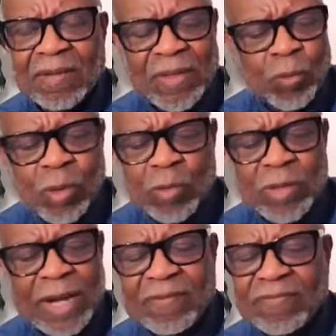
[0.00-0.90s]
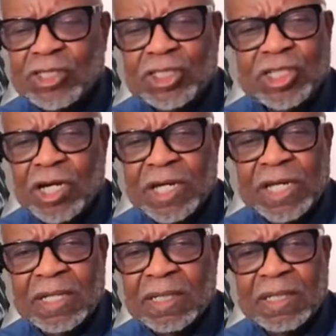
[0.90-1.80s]
that we would have a shut
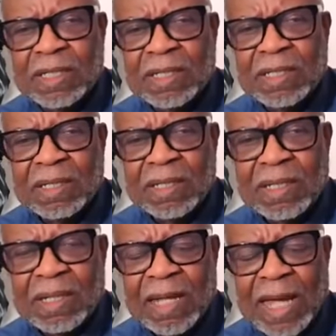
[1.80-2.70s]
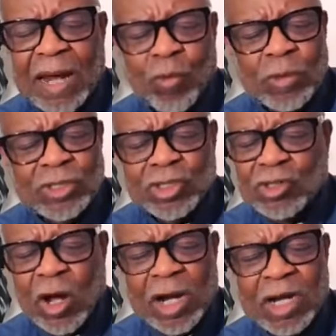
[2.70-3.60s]
in and we
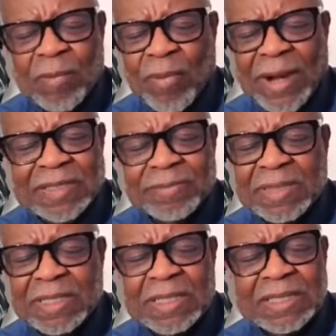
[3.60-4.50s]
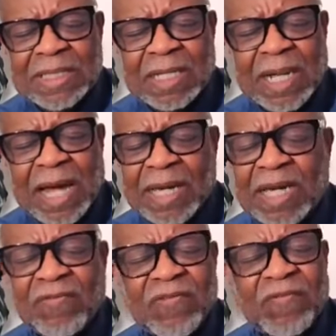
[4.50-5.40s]
started approximately 10 o'clock.
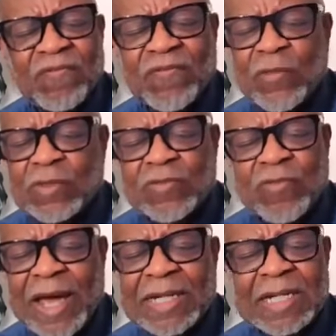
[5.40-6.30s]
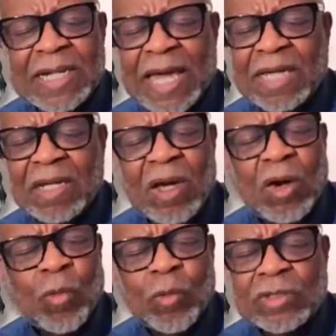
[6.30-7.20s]
Every first Friday night,
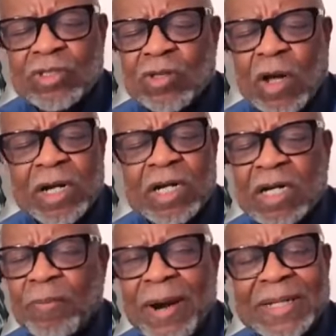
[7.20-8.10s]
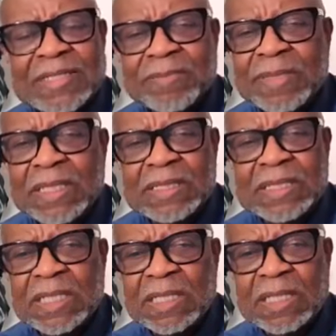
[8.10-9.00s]
we started approximately
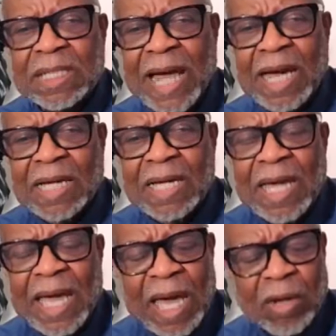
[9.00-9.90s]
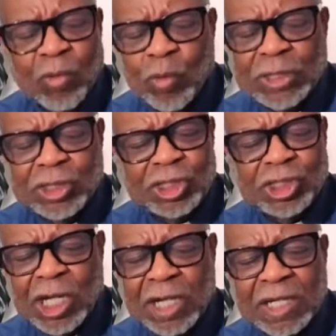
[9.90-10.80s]
10 o'clock and we
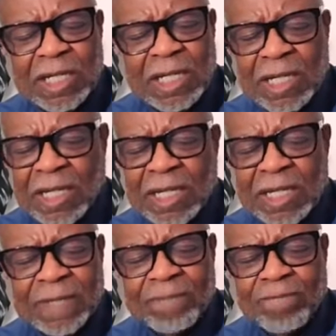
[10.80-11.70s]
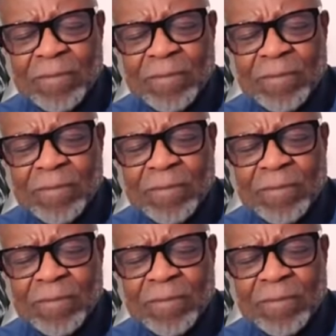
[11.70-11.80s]
shut in